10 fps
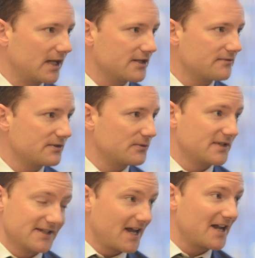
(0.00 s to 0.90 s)
planet's
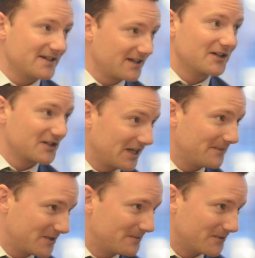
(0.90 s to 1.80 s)
resources. That is
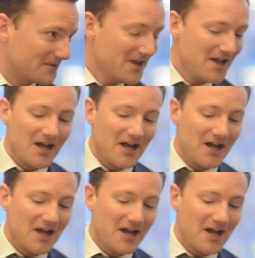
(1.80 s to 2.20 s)
unacceptable.